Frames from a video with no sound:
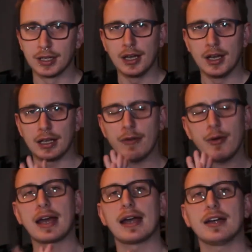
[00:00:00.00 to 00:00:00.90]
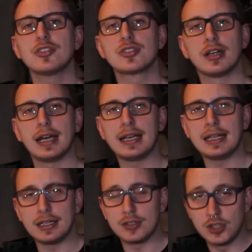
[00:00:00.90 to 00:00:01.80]
if you were to ask any
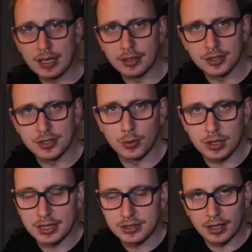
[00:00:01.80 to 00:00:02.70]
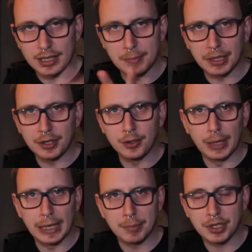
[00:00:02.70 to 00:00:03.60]
gender socialist, that's my new
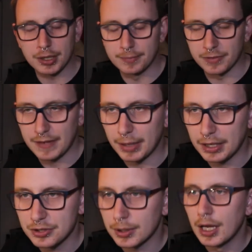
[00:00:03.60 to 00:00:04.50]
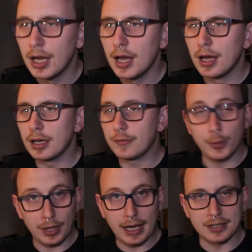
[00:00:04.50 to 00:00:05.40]
hip term for feminist, if you were
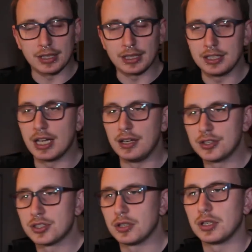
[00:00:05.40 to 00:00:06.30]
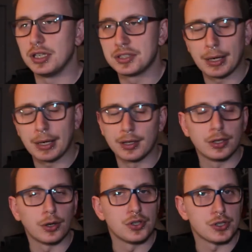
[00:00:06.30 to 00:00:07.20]
to ask any gender socialist about
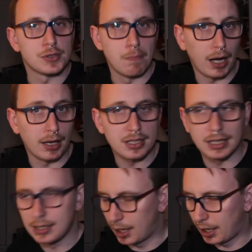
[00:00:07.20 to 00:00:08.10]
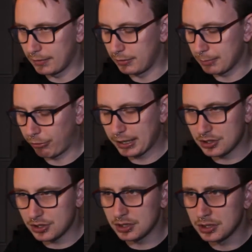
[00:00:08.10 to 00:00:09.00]
unconscious bias in hiring
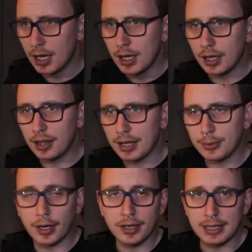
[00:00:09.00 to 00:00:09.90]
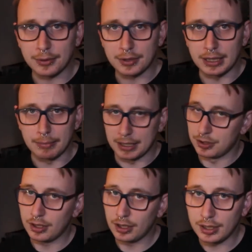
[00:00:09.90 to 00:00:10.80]
practices, they will undoubtedly
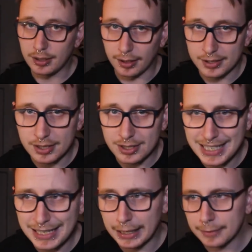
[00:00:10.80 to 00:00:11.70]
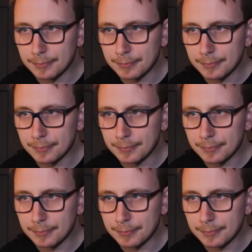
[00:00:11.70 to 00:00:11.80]
mention the glass ceiling,